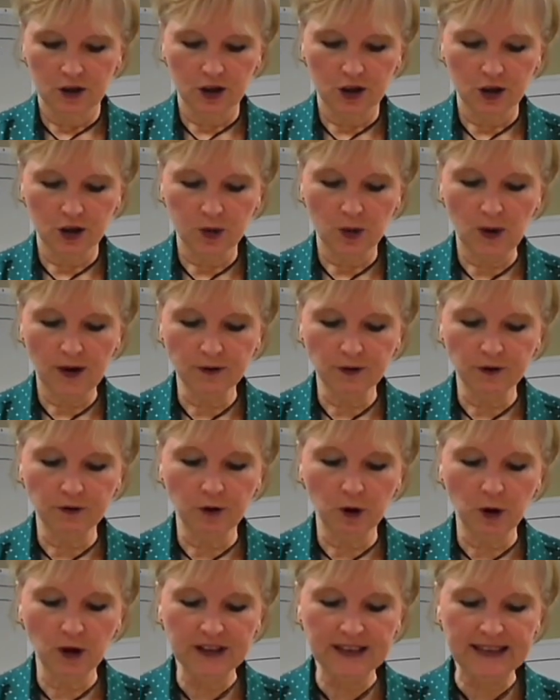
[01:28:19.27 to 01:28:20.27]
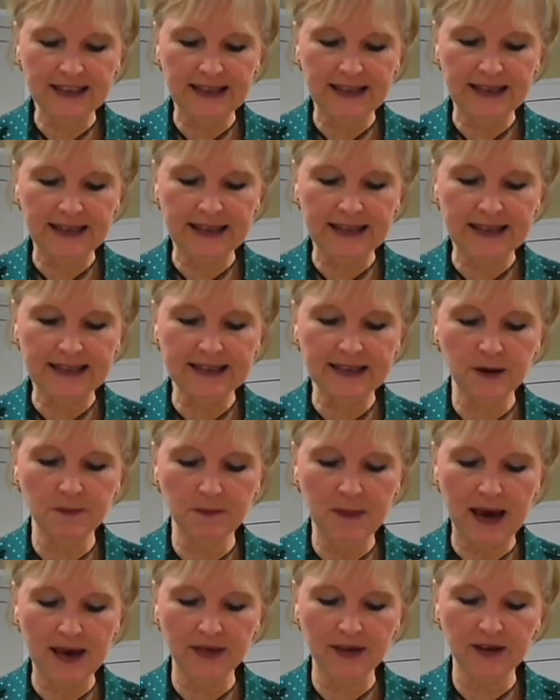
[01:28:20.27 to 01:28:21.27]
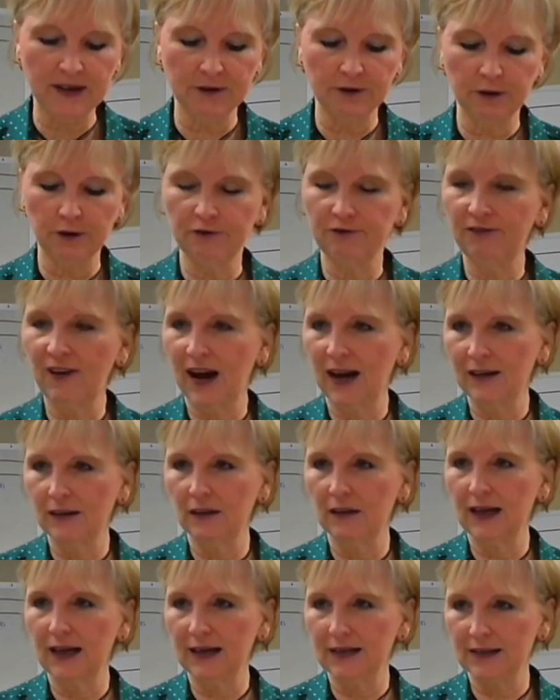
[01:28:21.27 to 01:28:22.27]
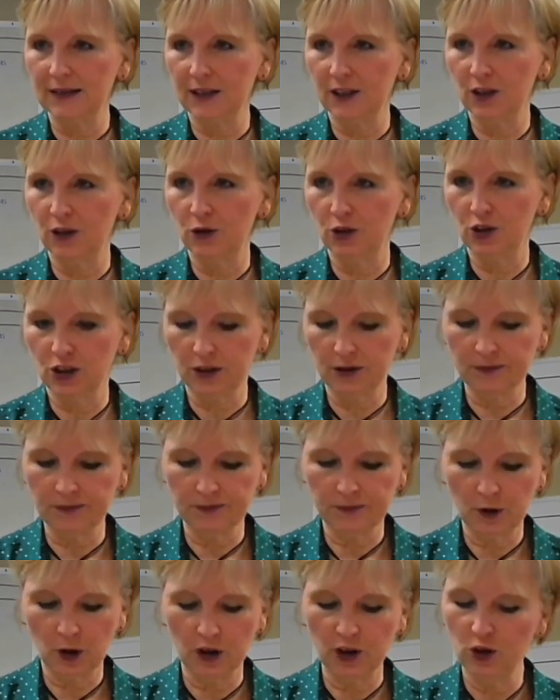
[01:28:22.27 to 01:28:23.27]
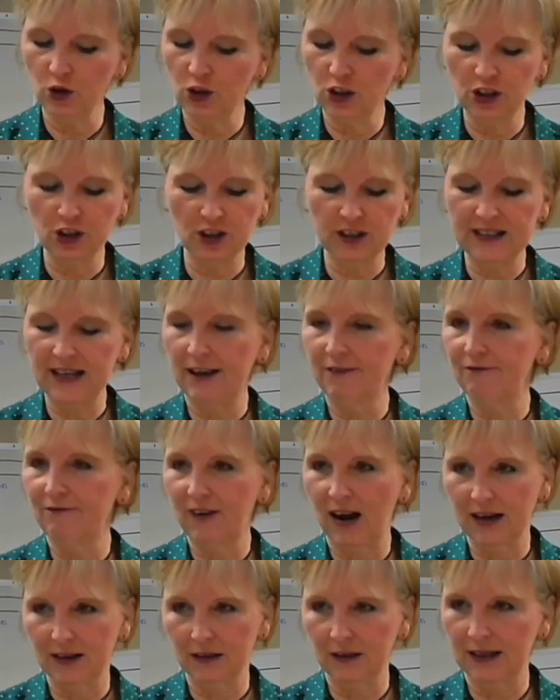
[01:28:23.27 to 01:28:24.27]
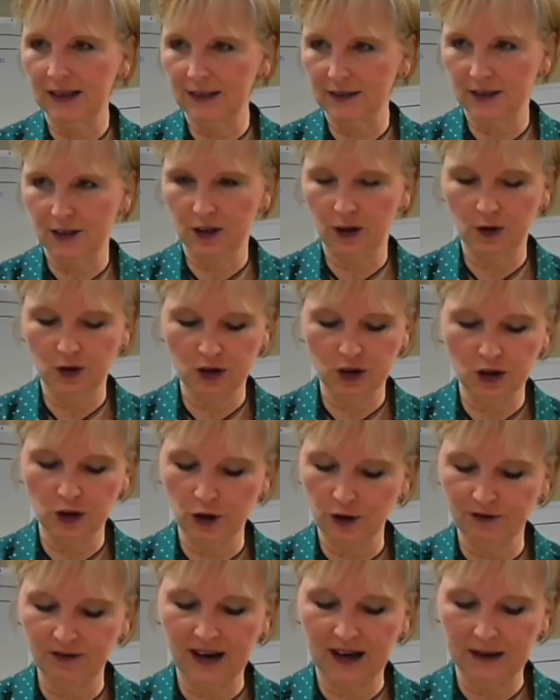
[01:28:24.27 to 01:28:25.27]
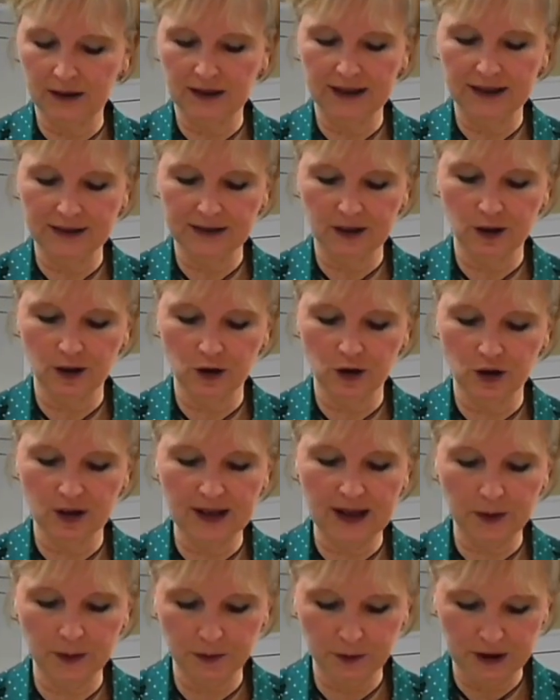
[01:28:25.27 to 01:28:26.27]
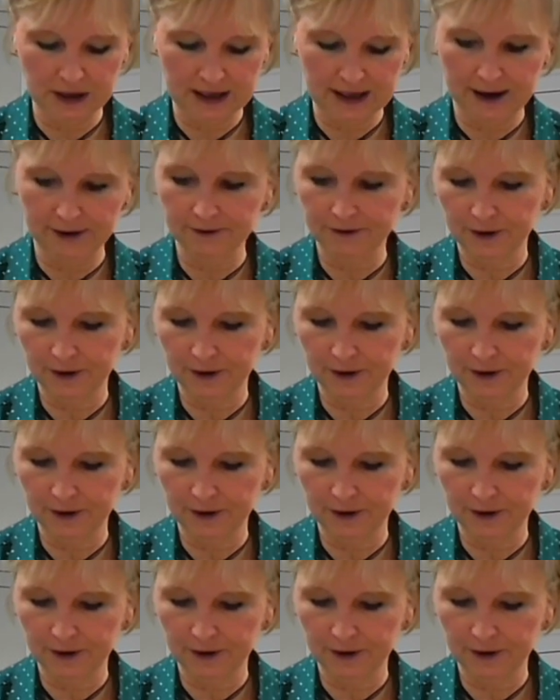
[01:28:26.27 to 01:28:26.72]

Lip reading: 12 to 14 is the method of her final execution, or you could just say final execution, her final execution, that would be enough.